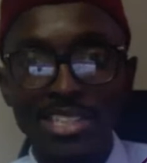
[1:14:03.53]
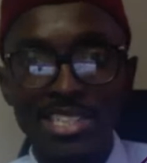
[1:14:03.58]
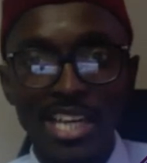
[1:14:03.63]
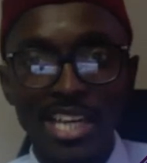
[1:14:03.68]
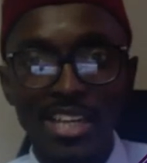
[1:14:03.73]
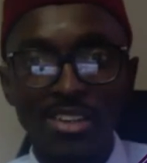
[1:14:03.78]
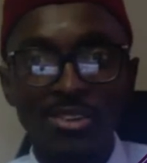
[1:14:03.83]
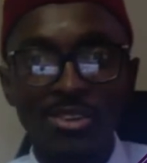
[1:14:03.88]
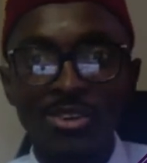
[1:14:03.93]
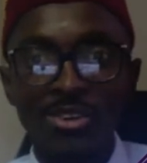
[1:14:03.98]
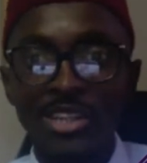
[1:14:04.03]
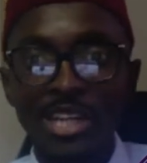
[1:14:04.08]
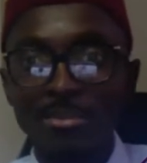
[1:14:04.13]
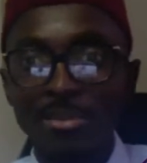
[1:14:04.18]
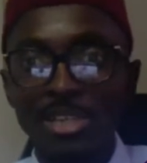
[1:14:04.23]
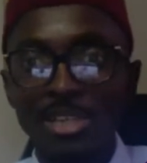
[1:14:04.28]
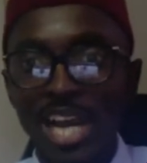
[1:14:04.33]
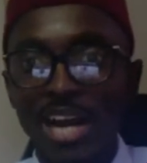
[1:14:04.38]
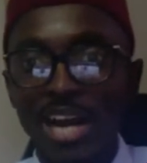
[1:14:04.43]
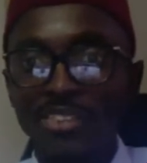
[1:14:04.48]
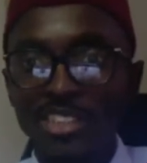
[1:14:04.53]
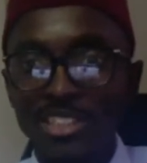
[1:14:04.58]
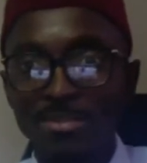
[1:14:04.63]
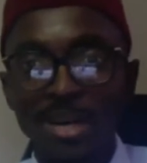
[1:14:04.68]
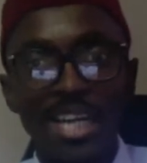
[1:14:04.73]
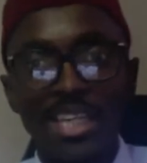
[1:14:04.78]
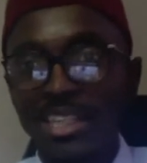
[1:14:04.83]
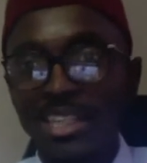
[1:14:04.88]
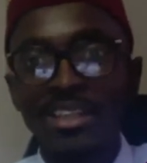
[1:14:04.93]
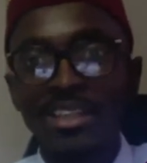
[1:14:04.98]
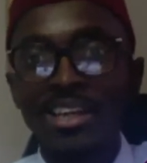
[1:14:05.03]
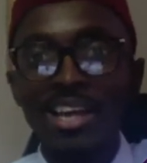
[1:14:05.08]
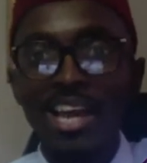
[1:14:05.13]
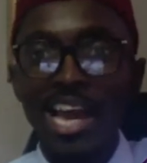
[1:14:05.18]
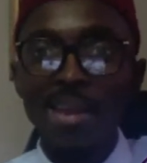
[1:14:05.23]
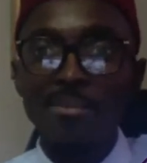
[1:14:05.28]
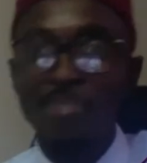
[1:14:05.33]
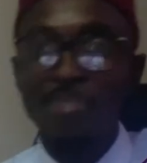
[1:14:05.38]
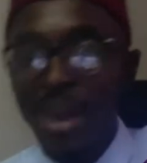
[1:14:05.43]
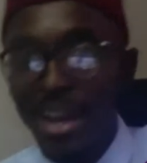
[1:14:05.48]
and say, no, let me charge this money
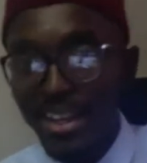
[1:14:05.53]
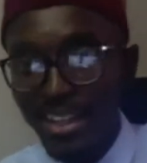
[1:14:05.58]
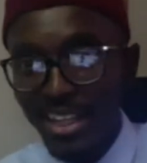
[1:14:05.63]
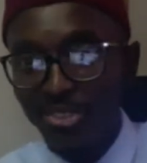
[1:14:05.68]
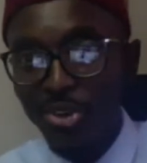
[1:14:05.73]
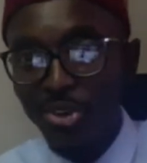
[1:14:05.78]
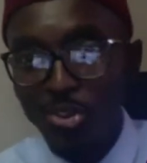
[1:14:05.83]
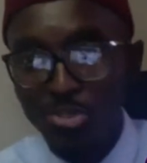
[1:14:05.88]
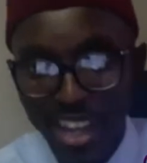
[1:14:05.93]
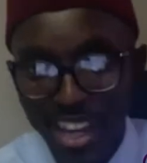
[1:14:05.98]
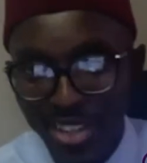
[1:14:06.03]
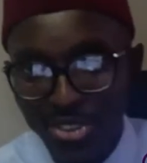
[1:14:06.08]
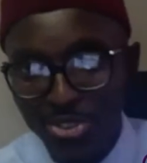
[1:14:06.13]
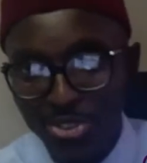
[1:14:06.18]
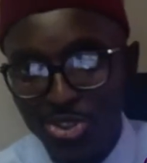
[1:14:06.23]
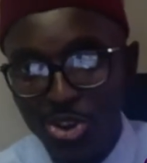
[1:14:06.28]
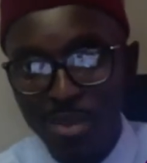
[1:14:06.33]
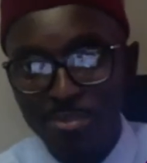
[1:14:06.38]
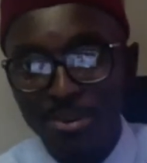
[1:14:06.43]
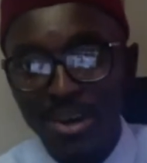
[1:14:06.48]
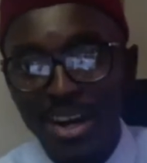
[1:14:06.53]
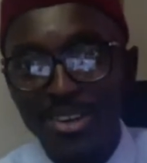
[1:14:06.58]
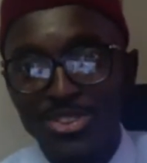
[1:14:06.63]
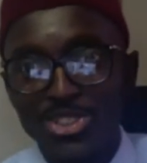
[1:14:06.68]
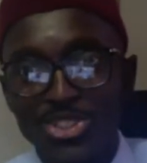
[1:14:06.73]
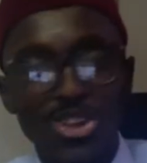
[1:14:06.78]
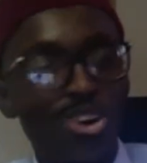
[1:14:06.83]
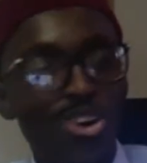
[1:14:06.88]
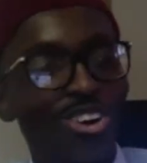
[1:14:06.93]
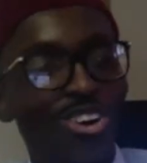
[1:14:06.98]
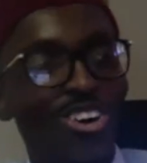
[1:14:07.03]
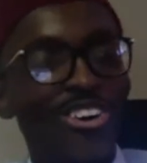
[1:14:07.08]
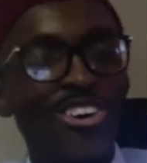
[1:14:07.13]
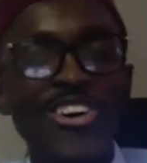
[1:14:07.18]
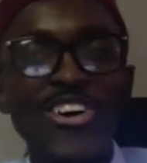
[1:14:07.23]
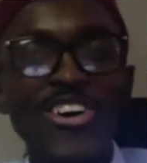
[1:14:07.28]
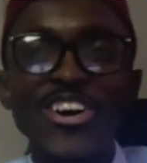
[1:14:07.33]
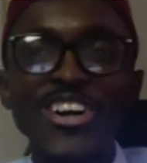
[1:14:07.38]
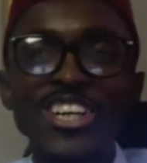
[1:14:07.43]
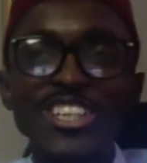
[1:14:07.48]
and buy that golf cake you talk about.
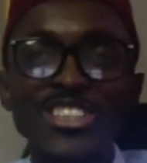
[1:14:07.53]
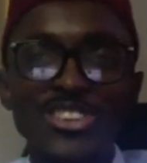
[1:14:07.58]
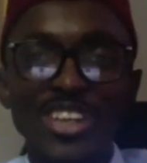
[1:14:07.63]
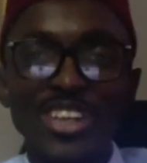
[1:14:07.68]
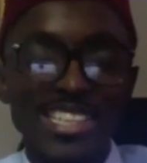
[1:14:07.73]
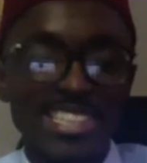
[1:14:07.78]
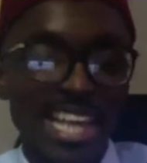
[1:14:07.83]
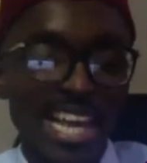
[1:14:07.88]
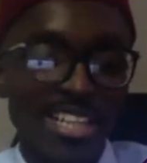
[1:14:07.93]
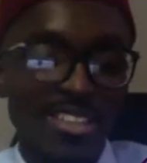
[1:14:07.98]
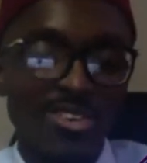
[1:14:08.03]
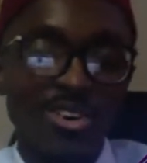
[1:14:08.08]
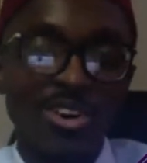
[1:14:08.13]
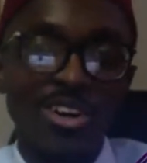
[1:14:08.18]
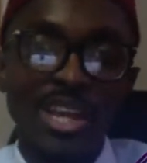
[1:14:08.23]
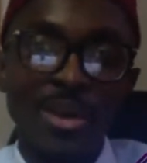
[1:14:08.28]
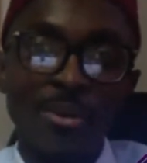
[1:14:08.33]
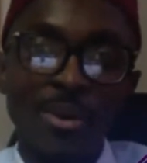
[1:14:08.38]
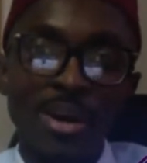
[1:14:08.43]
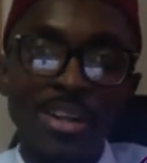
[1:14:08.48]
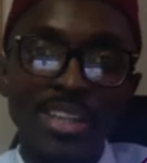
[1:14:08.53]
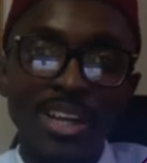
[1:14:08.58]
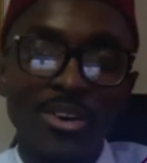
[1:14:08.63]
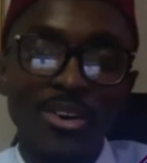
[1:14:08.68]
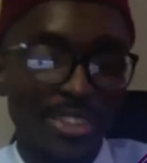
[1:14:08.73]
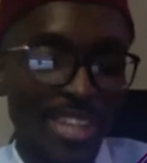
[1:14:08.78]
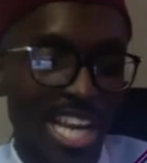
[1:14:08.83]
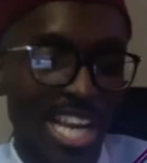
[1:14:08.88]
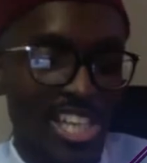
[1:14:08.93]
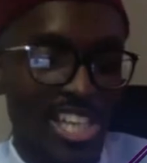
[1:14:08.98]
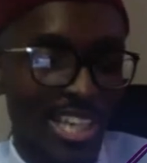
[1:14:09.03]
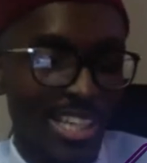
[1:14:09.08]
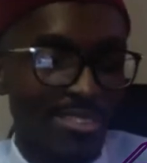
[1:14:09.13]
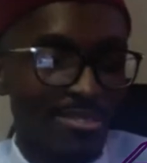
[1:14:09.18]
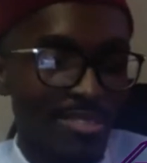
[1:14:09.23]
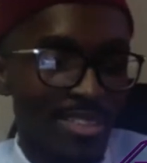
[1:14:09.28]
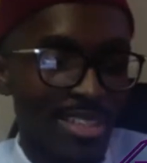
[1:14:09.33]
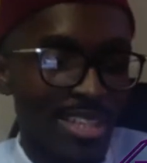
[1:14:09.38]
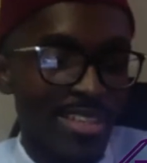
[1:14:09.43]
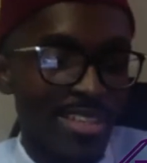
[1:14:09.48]
So they say, no, they want the
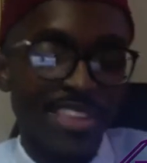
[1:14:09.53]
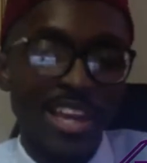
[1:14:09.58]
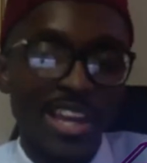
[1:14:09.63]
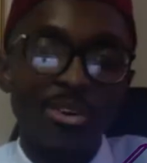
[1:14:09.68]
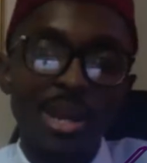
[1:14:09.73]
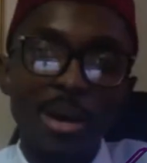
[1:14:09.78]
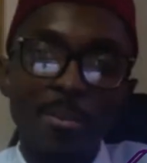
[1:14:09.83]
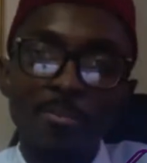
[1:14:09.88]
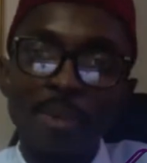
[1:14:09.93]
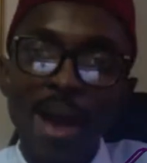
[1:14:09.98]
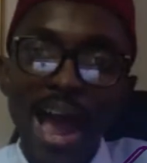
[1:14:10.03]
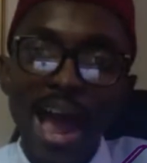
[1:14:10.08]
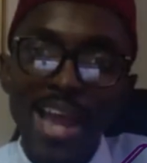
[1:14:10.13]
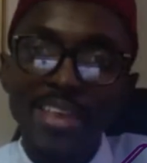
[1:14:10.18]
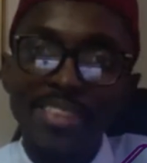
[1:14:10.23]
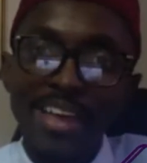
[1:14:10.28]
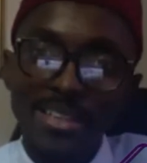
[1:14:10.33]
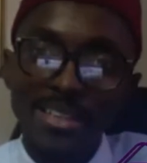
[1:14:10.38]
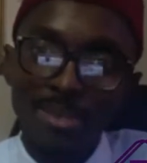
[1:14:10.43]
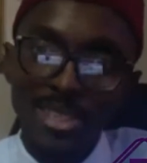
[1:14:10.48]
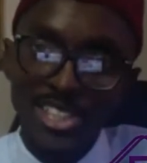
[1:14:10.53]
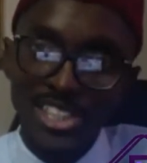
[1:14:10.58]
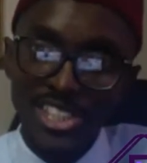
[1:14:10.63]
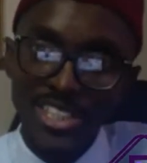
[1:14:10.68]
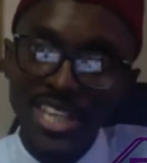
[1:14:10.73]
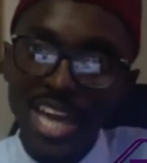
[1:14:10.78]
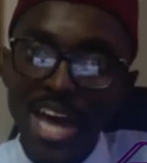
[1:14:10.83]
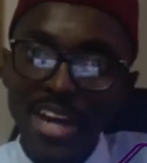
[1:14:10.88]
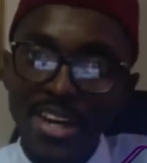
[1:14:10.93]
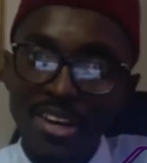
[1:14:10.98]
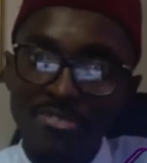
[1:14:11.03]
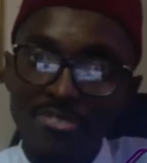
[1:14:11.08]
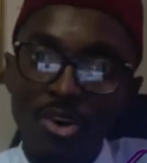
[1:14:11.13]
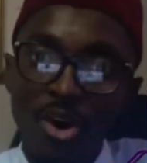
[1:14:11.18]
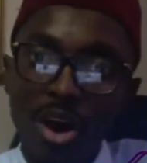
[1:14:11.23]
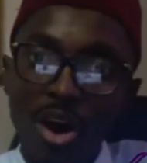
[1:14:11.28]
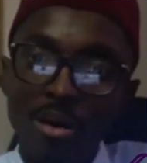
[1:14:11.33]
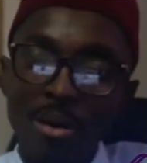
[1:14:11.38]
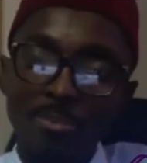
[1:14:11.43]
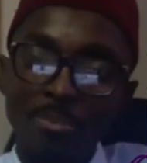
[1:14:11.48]
quotation. They're going to buy that machinery
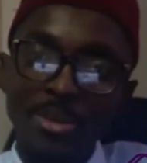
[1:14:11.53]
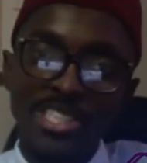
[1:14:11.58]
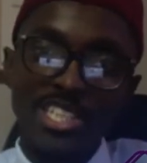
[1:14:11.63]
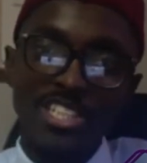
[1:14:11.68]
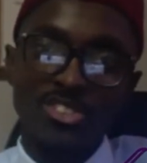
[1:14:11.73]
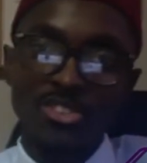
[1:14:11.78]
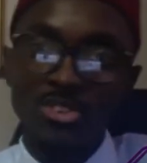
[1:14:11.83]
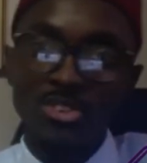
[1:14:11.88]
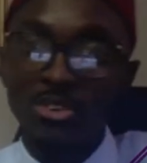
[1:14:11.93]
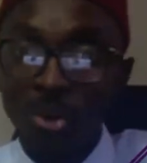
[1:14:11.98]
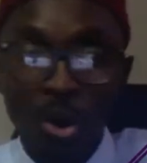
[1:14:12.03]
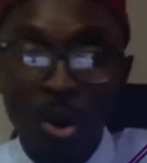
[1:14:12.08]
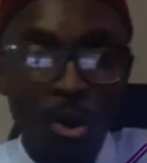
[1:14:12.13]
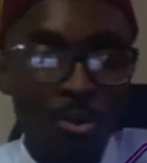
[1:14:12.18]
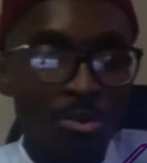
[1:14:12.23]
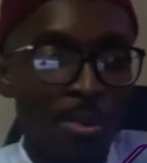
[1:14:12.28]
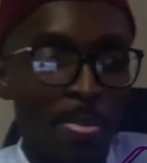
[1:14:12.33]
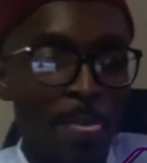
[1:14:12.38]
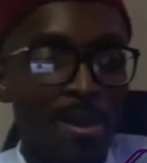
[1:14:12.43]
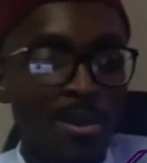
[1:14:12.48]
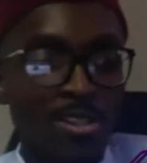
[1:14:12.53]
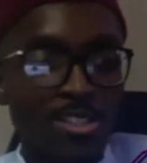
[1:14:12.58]
for our business to grow.